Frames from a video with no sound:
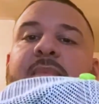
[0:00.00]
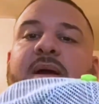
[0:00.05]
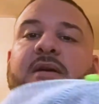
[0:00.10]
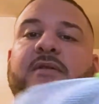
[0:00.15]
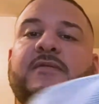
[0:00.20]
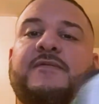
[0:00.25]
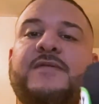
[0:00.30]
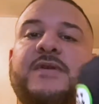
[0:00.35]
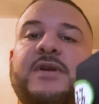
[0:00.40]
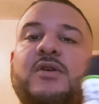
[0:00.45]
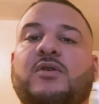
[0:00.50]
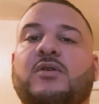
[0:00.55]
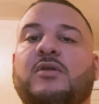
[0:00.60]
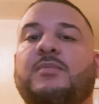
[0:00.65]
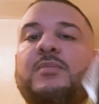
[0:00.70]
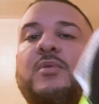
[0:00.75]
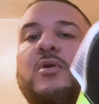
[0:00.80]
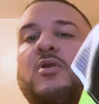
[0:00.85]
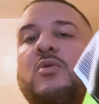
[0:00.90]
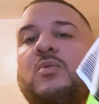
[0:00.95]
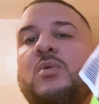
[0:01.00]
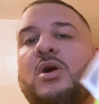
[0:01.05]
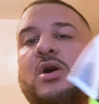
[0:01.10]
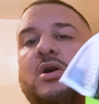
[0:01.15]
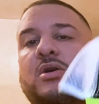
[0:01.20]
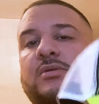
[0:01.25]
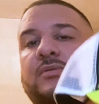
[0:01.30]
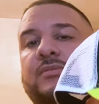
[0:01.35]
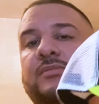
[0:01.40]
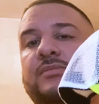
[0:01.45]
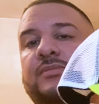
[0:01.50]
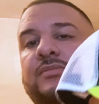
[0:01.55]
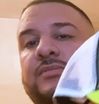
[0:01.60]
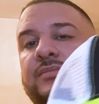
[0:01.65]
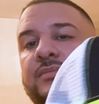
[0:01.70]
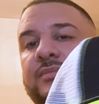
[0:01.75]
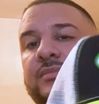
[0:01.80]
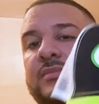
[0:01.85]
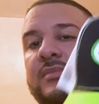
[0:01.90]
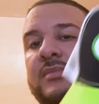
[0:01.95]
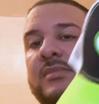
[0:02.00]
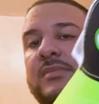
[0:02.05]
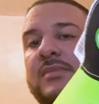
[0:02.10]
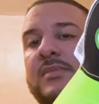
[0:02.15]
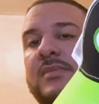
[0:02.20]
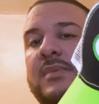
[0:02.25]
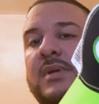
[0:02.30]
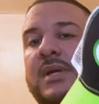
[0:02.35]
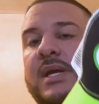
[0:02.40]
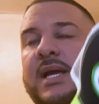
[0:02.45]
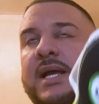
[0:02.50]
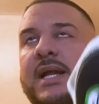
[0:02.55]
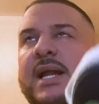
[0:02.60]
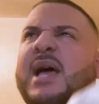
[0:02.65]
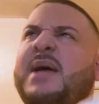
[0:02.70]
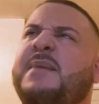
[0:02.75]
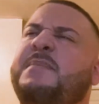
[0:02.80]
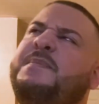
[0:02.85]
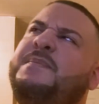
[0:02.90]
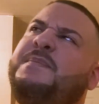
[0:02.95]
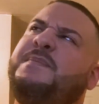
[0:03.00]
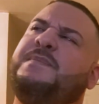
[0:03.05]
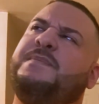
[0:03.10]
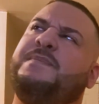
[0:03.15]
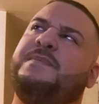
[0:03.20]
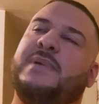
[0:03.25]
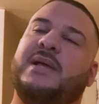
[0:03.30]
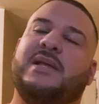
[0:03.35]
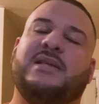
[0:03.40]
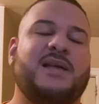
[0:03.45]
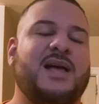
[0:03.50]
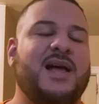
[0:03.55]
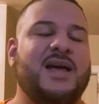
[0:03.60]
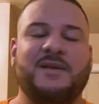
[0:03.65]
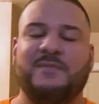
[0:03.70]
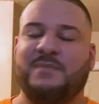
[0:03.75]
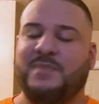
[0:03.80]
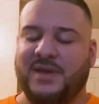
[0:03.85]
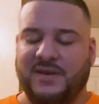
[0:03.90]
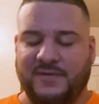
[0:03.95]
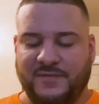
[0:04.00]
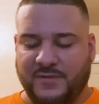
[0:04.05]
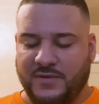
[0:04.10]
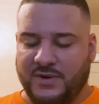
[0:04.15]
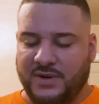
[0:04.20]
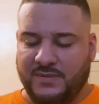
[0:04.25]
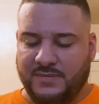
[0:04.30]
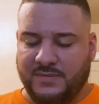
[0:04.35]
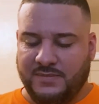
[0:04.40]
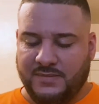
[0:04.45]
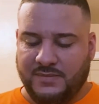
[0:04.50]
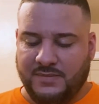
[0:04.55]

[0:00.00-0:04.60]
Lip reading: I can freak on the boardwalk. And I didn't pay for it.